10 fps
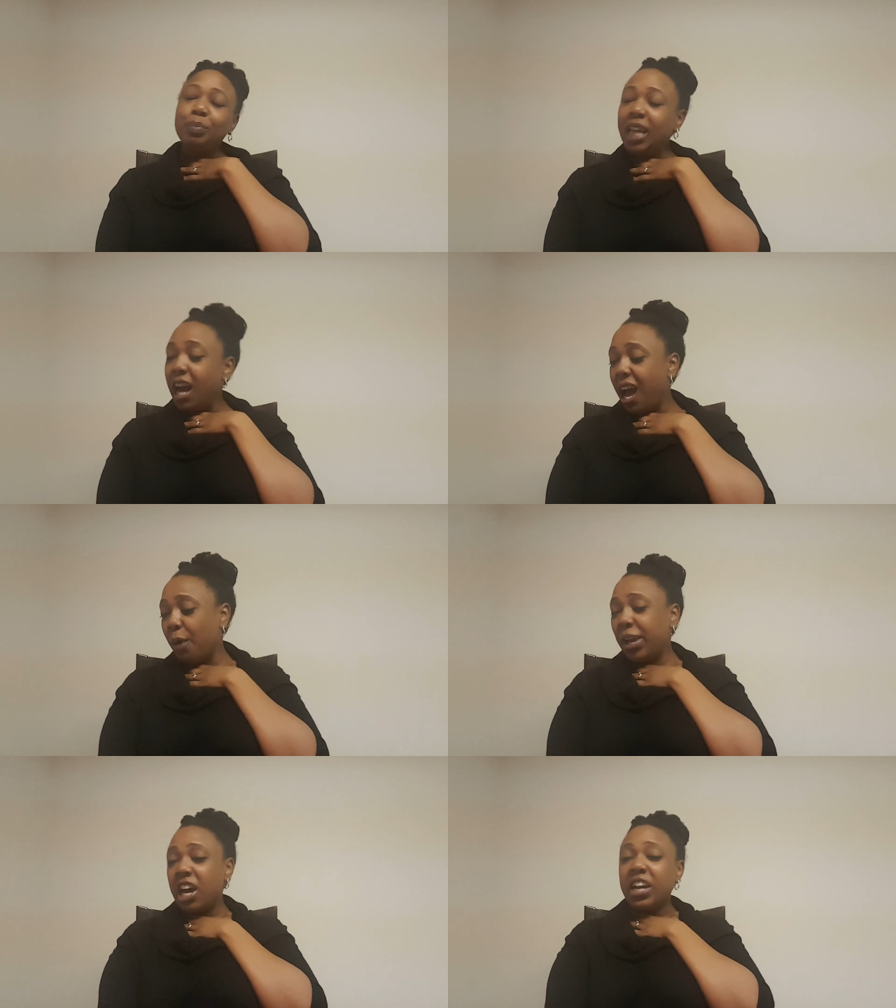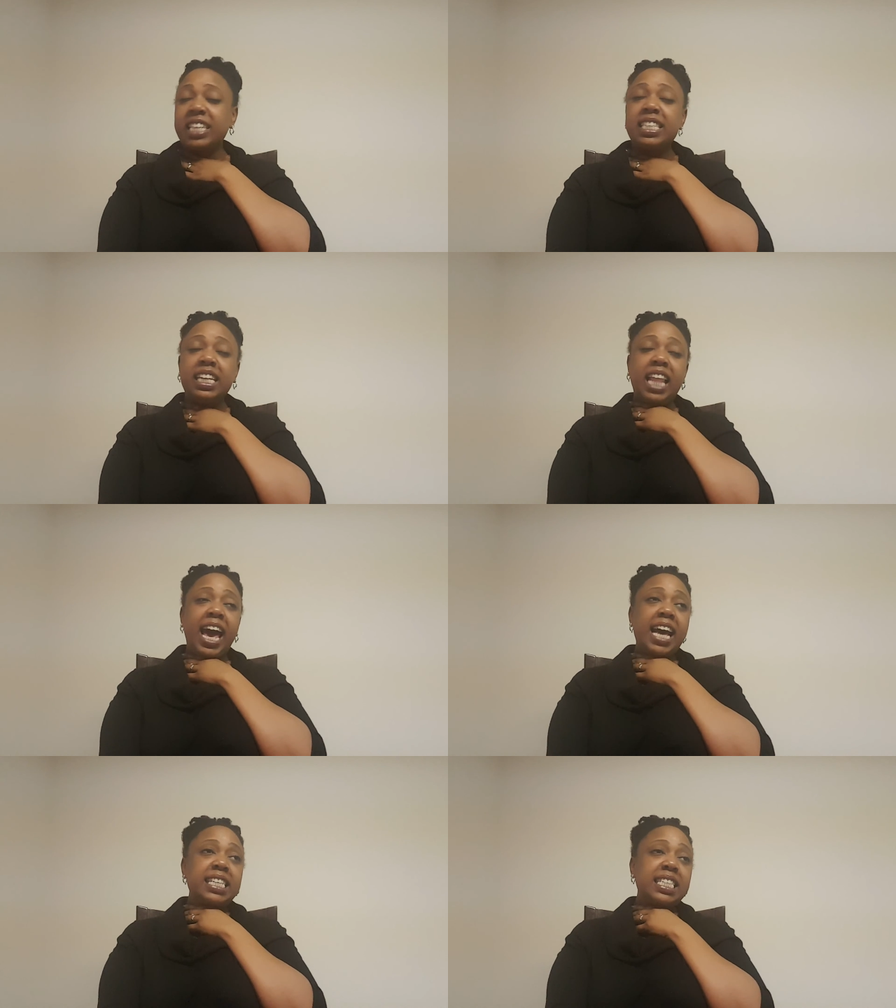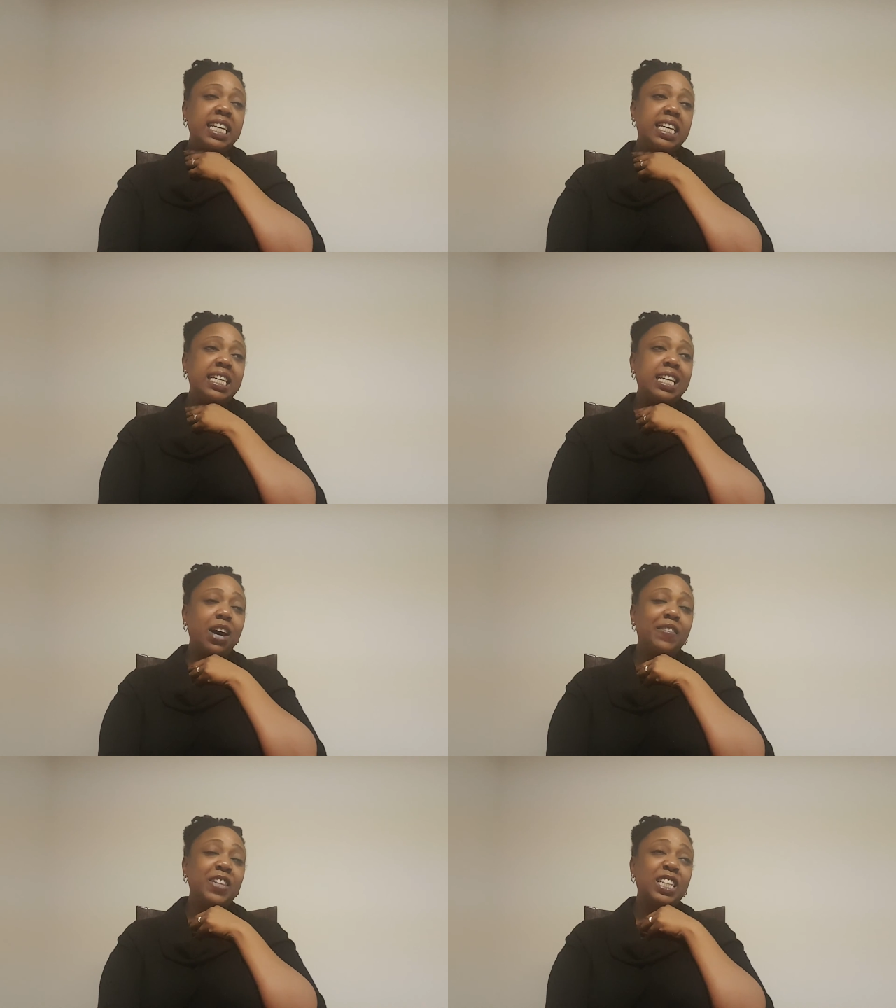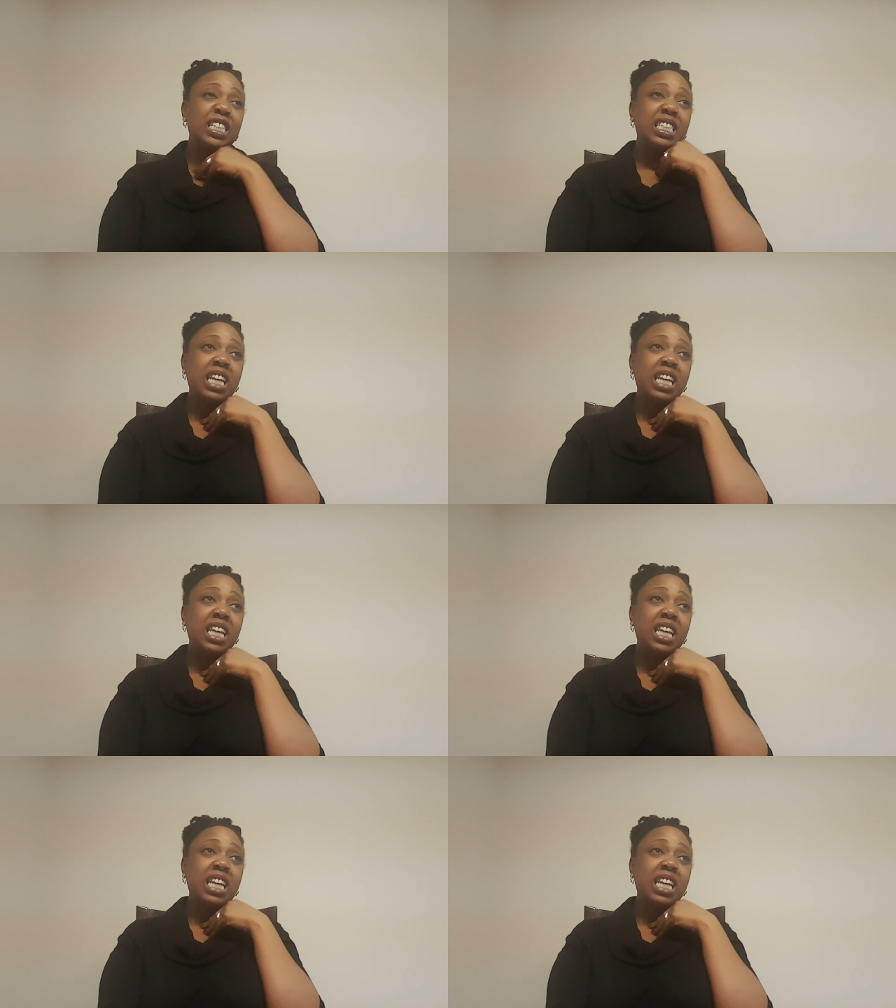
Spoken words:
we're gonna get to the last scene of this